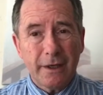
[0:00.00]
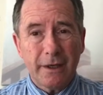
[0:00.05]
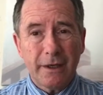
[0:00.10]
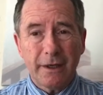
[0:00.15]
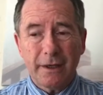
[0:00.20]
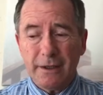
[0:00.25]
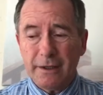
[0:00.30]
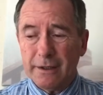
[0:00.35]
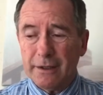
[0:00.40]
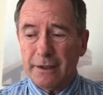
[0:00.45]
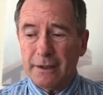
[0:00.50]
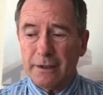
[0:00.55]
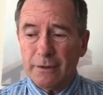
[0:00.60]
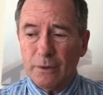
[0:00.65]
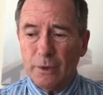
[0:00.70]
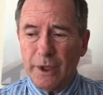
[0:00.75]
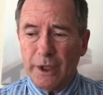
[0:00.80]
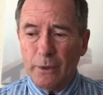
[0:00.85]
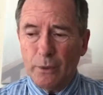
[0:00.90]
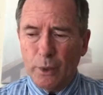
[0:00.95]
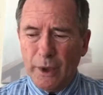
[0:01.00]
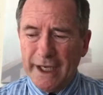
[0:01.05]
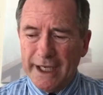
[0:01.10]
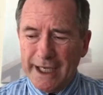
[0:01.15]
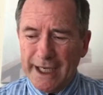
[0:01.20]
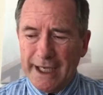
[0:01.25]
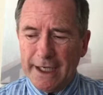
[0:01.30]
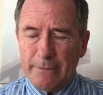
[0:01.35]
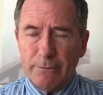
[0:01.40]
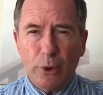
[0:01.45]
And uh, we, we
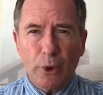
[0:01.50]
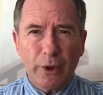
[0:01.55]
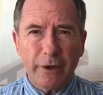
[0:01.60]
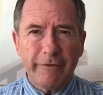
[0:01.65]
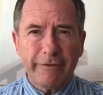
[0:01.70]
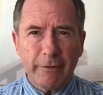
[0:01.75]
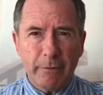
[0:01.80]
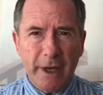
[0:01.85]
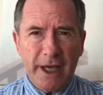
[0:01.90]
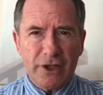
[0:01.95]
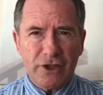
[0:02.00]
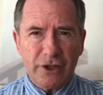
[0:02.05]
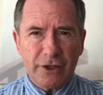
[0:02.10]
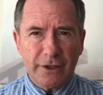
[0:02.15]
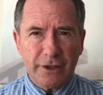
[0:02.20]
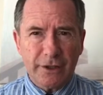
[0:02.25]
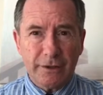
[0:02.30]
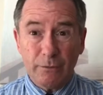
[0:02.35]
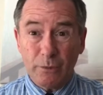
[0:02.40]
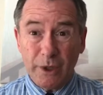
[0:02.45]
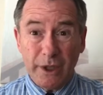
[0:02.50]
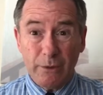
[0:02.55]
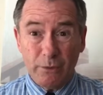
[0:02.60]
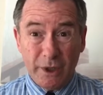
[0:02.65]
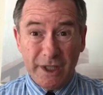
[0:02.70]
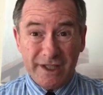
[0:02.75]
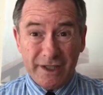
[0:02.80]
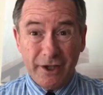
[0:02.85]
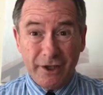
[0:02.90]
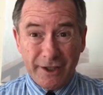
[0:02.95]
need more information, and we,
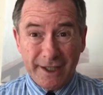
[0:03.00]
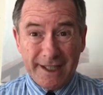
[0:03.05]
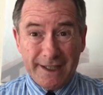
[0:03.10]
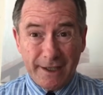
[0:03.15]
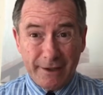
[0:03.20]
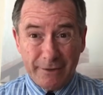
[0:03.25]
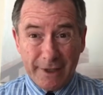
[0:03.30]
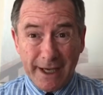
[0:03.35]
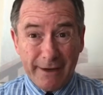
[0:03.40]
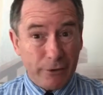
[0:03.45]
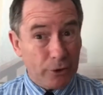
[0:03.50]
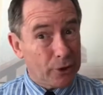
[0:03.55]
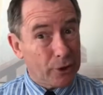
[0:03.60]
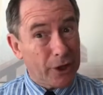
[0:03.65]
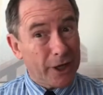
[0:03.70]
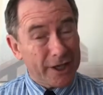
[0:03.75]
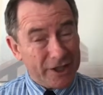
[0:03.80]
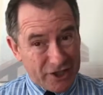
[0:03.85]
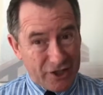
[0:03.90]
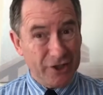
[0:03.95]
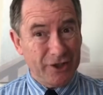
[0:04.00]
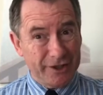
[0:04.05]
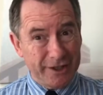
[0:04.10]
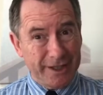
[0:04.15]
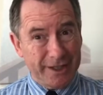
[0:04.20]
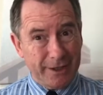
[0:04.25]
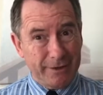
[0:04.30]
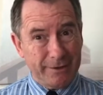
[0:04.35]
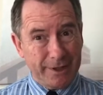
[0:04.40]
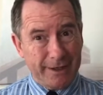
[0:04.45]
we certainly don't have it, or I
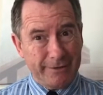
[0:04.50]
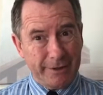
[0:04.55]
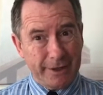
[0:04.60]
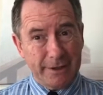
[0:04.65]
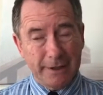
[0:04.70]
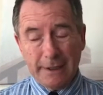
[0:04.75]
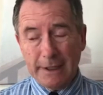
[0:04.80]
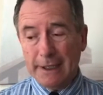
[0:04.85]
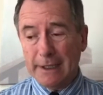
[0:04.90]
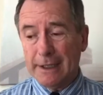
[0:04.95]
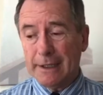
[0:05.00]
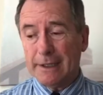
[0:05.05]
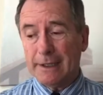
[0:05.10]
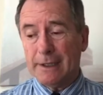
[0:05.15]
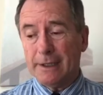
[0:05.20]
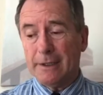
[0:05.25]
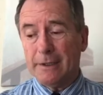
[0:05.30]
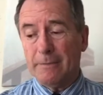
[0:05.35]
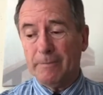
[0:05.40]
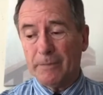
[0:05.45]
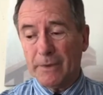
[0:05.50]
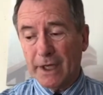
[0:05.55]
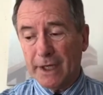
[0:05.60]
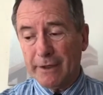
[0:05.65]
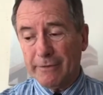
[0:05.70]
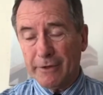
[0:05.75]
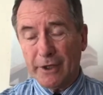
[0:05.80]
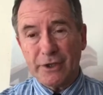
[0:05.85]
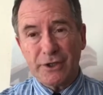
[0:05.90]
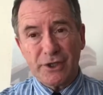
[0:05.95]
certainly don't have it. Um,
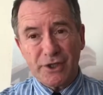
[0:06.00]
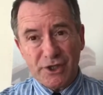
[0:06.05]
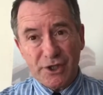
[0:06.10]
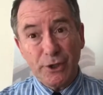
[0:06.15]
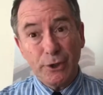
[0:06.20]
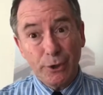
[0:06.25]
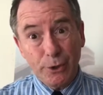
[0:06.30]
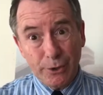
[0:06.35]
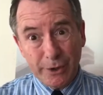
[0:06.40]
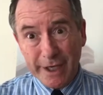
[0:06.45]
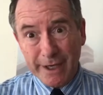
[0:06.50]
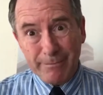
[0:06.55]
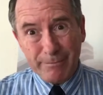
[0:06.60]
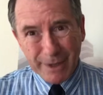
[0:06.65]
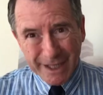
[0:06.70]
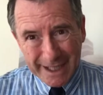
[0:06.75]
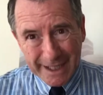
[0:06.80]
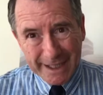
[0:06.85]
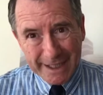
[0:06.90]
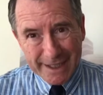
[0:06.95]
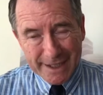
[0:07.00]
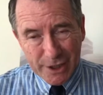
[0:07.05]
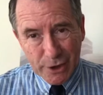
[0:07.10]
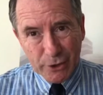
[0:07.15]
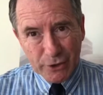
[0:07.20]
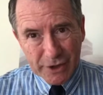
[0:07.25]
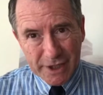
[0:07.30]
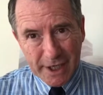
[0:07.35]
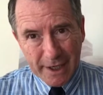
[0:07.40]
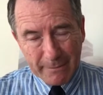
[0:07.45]
and if others do, then please
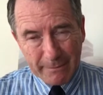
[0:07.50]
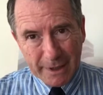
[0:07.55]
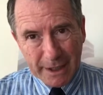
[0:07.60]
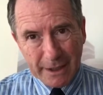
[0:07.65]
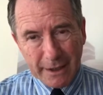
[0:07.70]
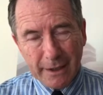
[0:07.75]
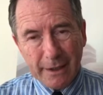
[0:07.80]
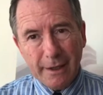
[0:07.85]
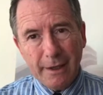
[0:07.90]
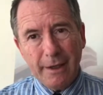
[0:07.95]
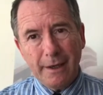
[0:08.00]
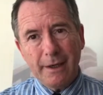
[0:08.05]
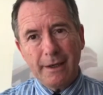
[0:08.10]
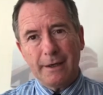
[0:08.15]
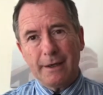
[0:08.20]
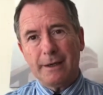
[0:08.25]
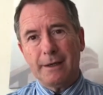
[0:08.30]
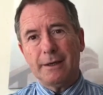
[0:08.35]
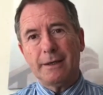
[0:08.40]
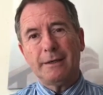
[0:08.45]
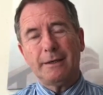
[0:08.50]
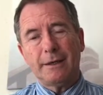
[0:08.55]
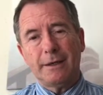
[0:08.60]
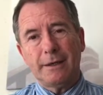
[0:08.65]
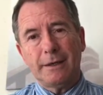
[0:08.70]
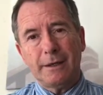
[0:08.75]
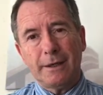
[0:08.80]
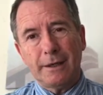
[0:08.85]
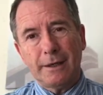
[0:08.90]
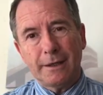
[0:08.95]
contact me and,
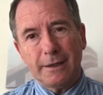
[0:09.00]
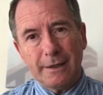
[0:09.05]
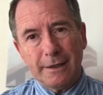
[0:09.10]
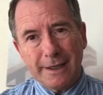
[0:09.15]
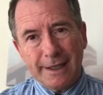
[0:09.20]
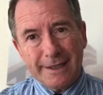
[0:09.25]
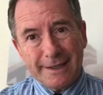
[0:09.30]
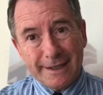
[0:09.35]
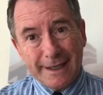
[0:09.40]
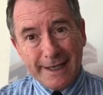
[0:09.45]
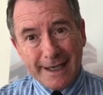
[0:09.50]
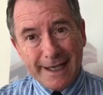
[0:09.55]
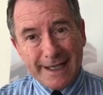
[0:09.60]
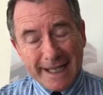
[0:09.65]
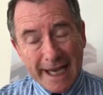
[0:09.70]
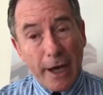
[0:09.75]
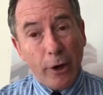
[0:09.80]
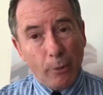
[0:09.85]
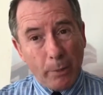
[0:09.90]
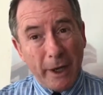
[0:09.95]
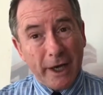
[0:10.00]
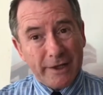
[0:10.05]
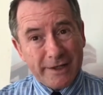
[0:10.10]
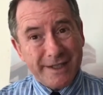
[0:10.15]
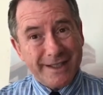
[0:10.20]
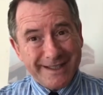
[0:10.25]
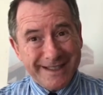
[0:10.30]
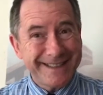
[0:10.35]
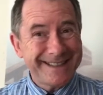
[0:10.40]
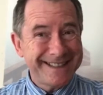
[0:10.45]
uh, uh and, and help
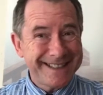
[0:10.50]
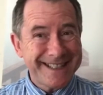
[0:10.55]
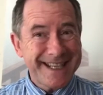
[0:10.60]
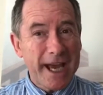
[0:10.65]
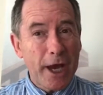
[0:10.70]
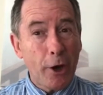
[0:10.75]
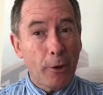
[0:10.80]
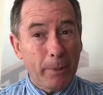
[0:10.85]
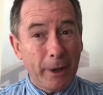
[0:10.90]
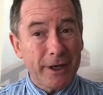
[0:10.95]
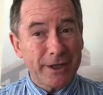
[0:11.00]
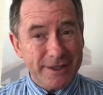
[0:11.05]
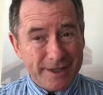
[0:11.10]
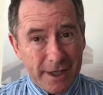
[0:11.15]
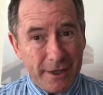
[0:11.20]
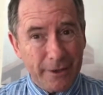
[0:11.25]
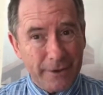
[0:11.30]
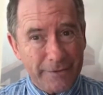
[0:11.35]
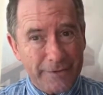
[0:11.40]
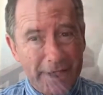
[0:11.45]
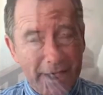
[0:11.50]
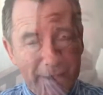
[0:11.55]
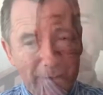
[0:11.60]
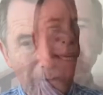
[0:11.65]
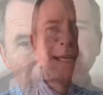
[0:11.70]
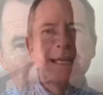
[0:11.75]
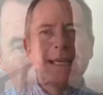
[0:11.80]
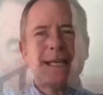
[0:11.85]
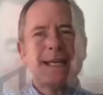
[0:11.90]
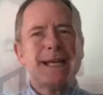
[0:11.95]
us to help ourselves.
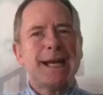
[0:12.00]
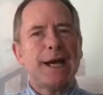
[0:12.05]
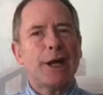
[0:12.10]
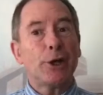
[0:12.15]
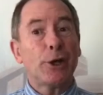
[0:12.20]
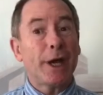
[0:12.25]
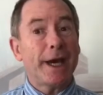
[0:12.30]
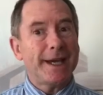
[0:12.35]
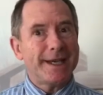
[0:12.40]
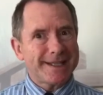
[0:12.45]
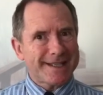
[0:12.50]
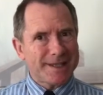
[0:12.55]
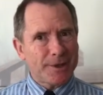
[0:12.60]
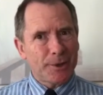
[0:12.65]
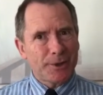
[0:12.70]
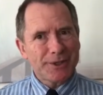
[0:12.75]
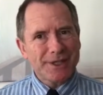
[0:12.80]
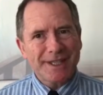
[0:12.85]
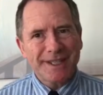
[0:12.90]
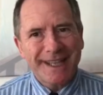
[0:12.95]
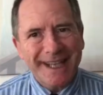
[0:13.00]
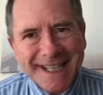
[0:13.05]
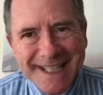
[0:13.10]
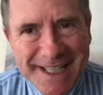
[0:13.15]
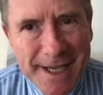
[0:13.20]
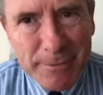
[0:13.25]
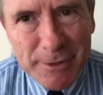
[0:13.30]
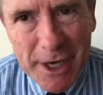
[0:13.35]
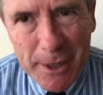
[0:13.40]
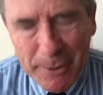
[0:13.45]
That's what we need. Okay, so on to the next
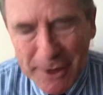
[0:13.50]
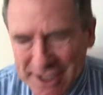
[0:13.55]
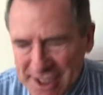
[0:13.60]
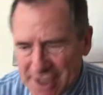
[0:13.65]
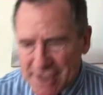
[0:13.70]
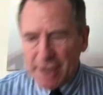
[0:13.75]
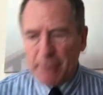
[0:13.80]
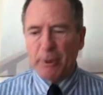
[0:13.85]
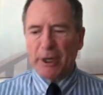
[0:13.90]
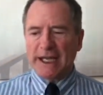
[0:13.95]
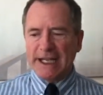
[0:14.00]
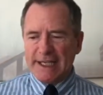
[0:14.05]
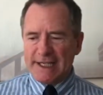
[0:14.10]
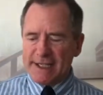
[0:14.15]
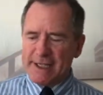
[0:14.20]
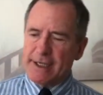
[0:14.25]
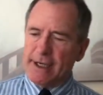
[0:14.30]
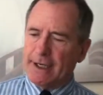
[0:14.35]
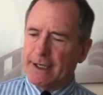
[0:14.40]
subject, which is the police.